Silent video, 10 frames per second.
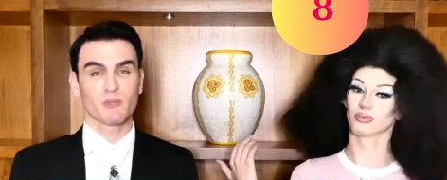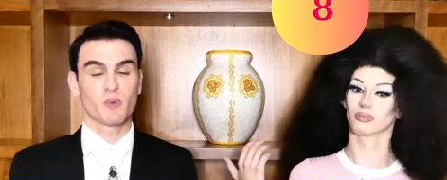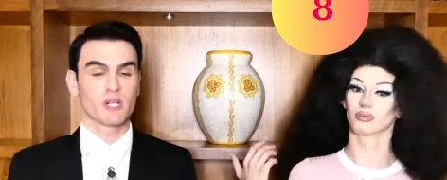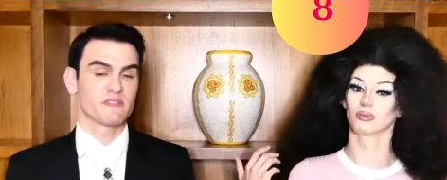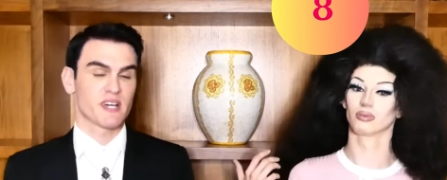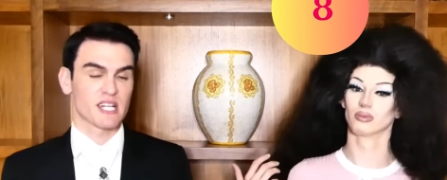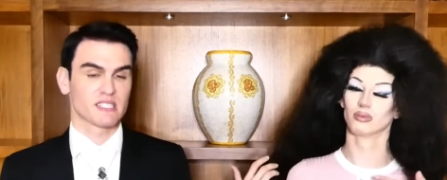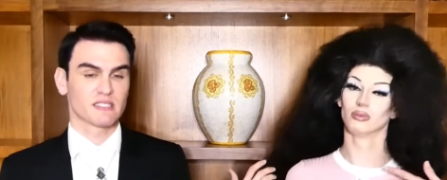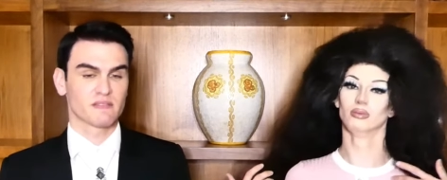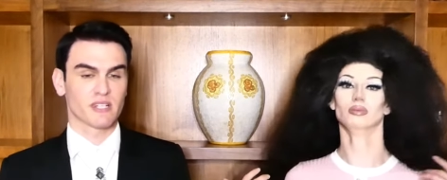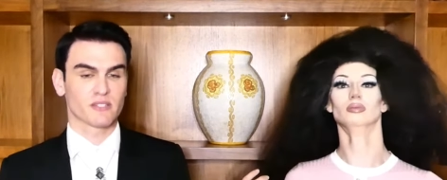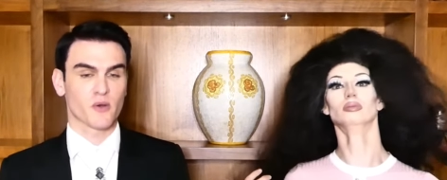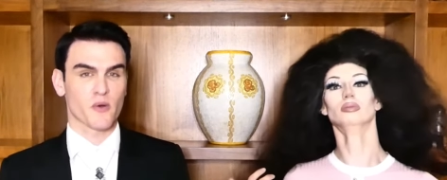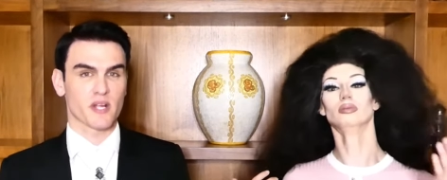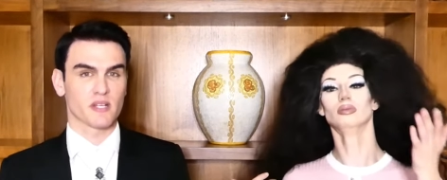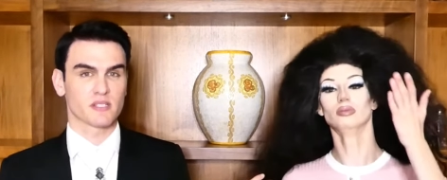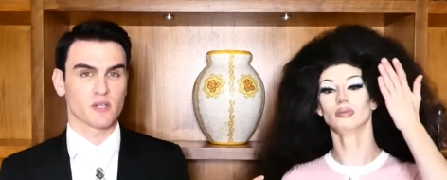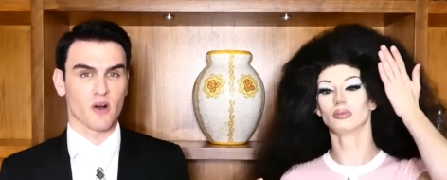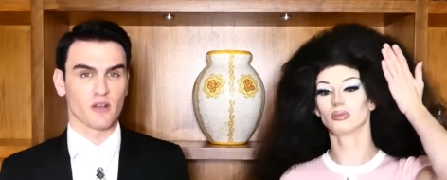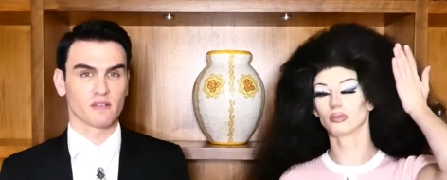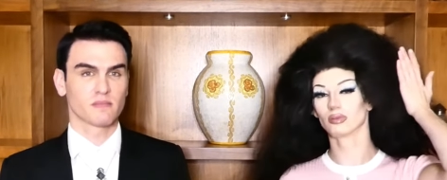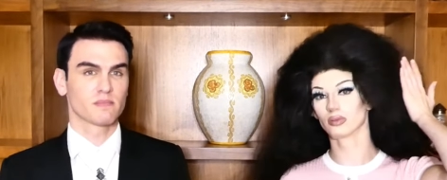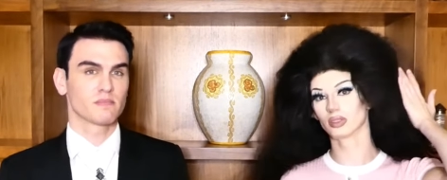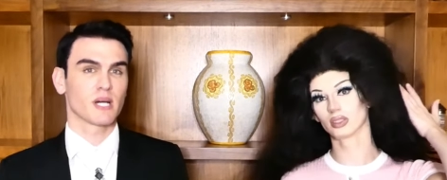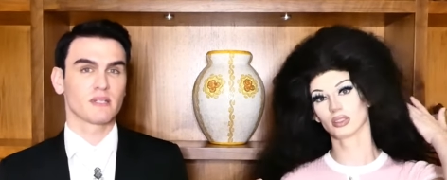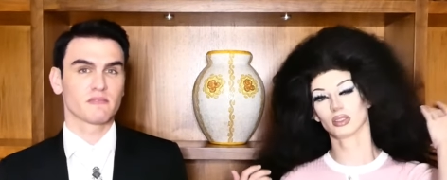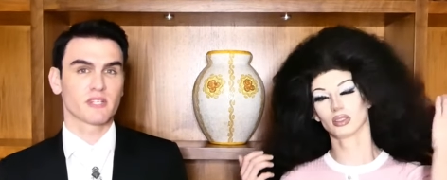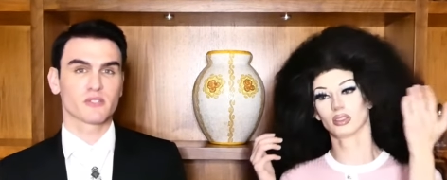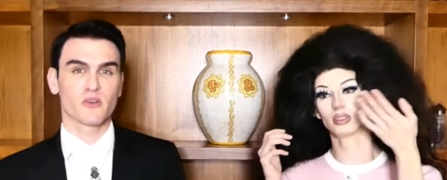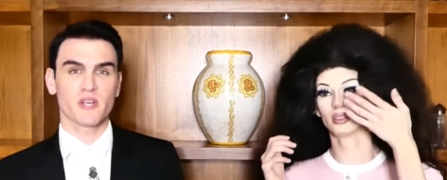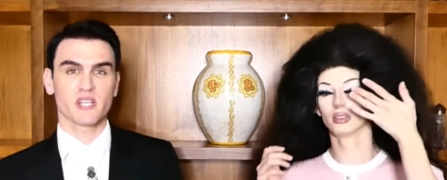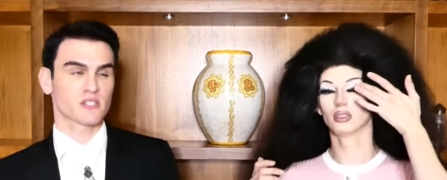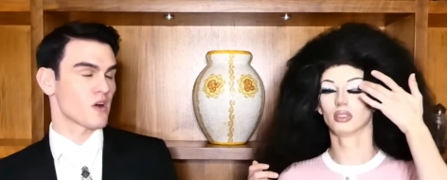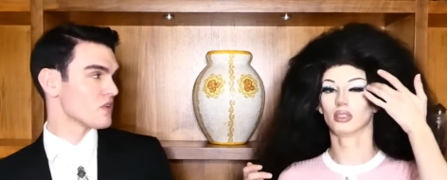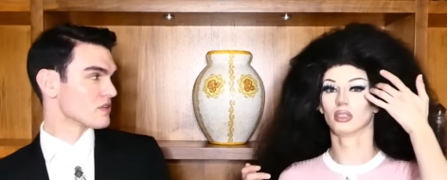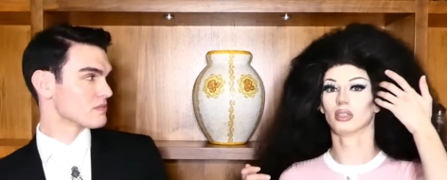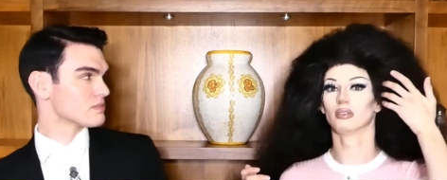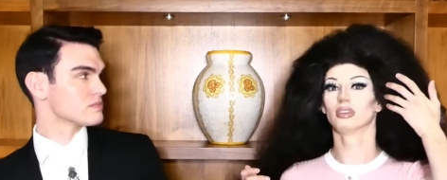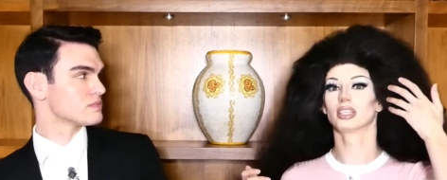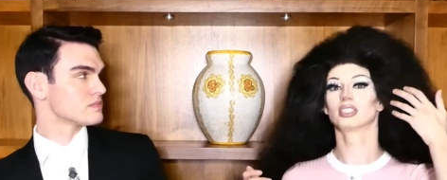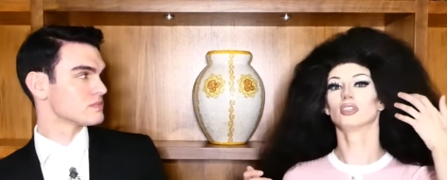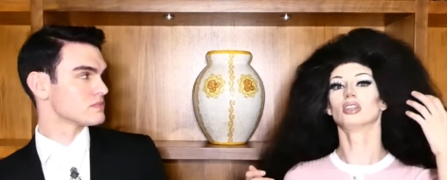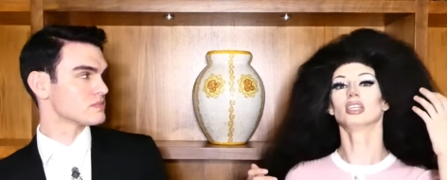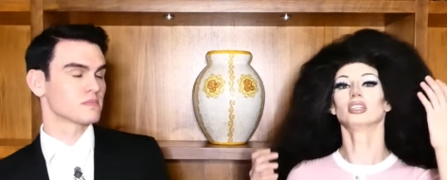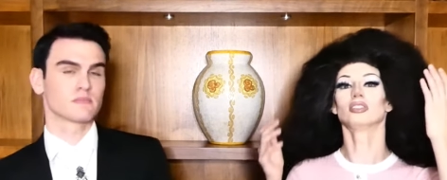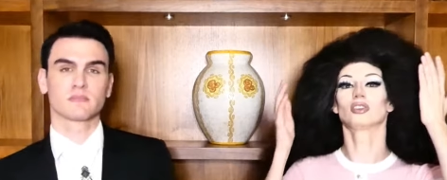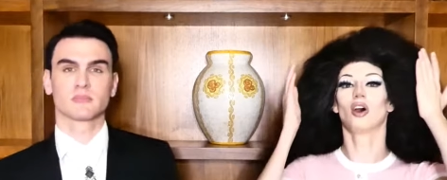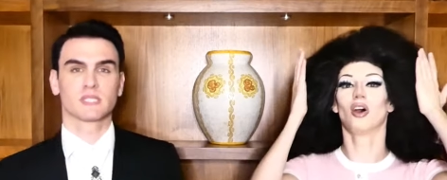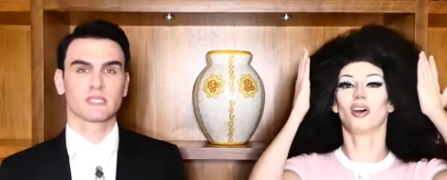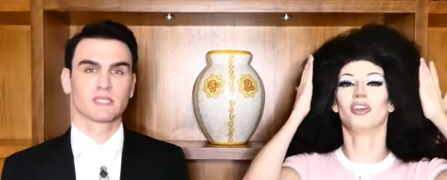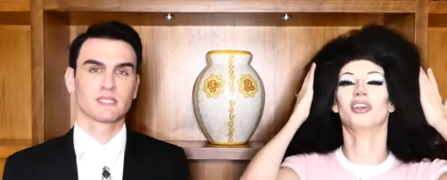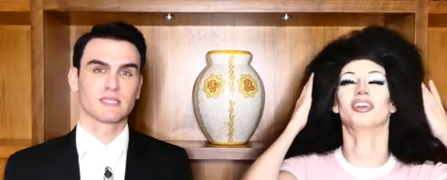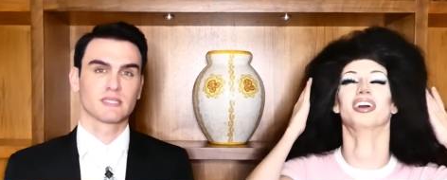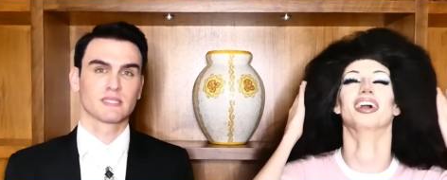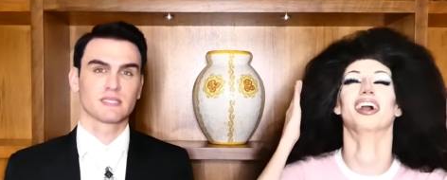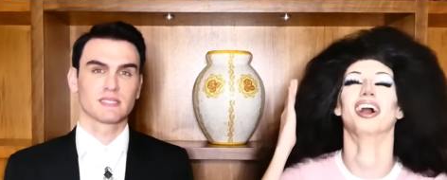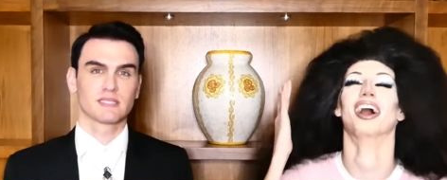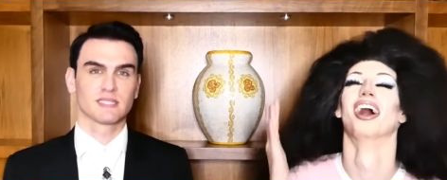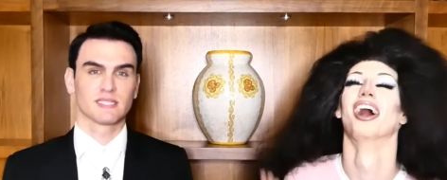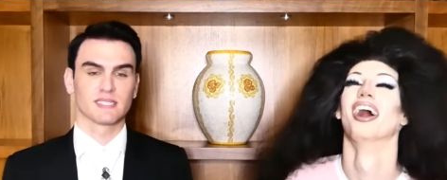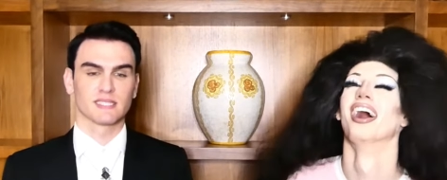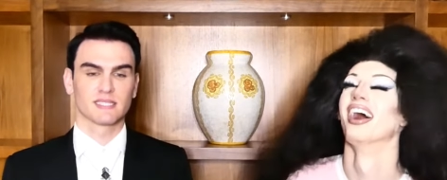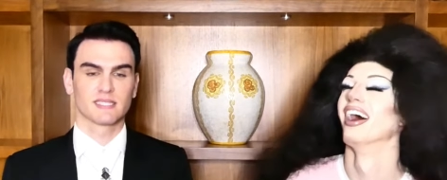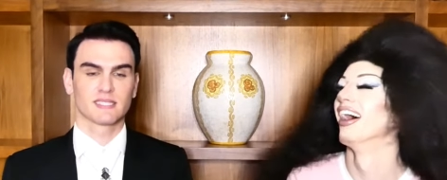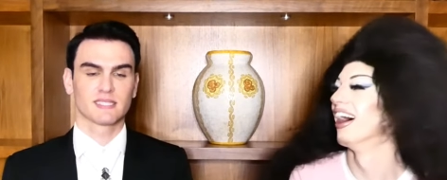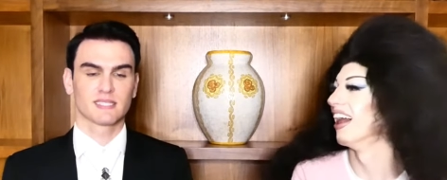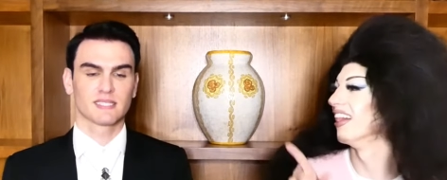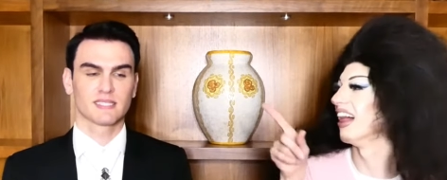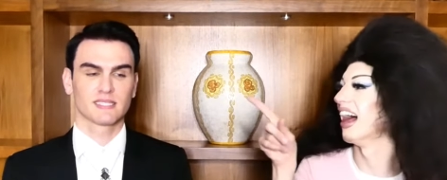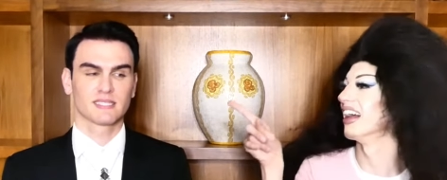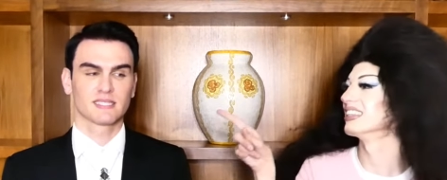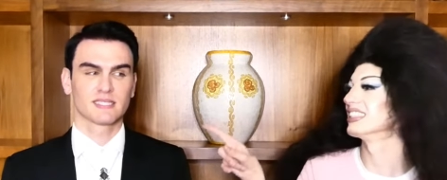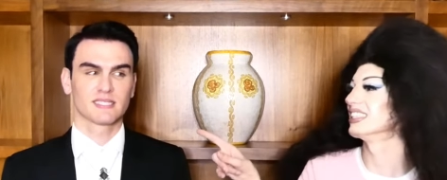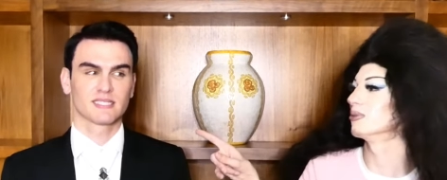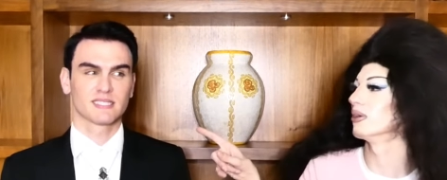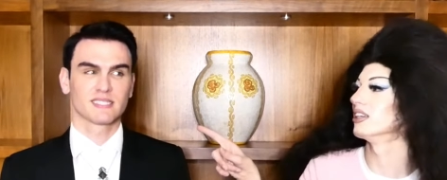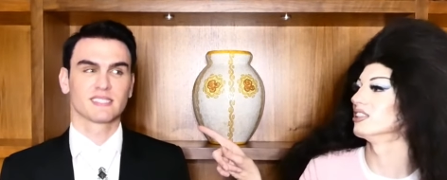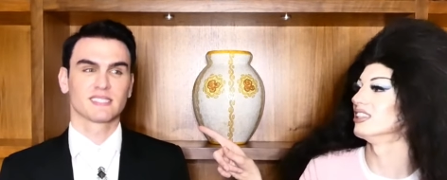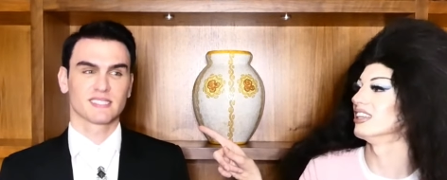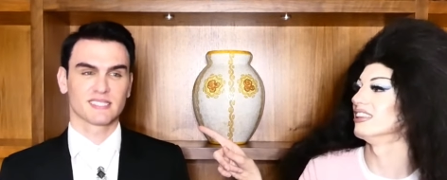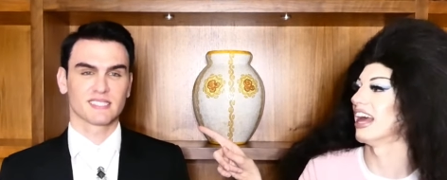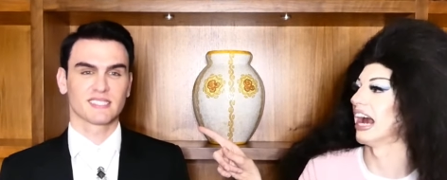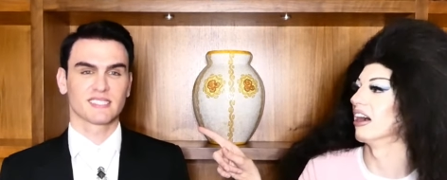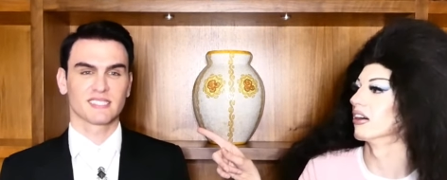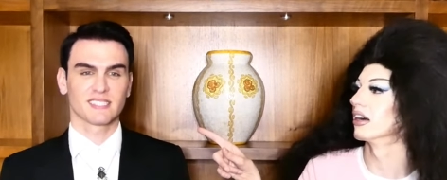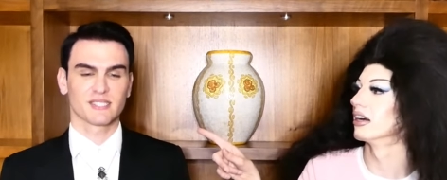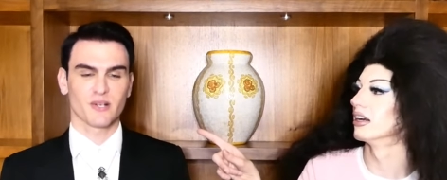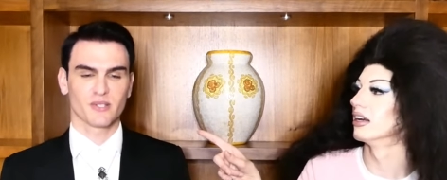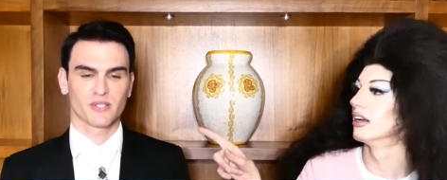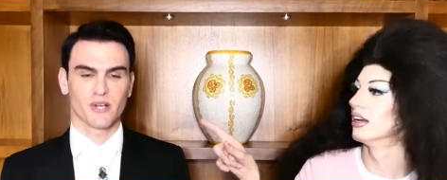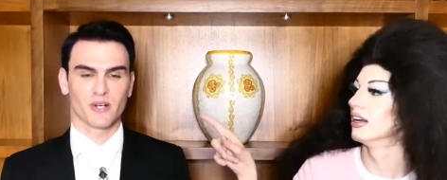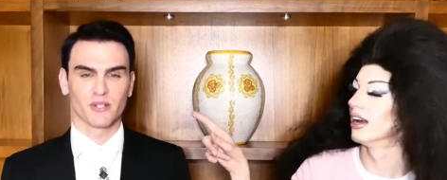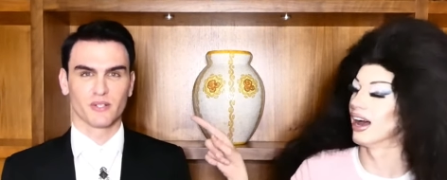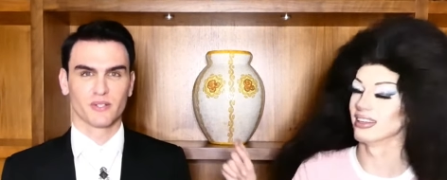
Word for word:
Speaker 1: we would have had Victoria Scone, but Victoria's gone. Oh, Victoria's
Speaker 2: gone. yes. Oh, I see what you did there. The scone's gone. I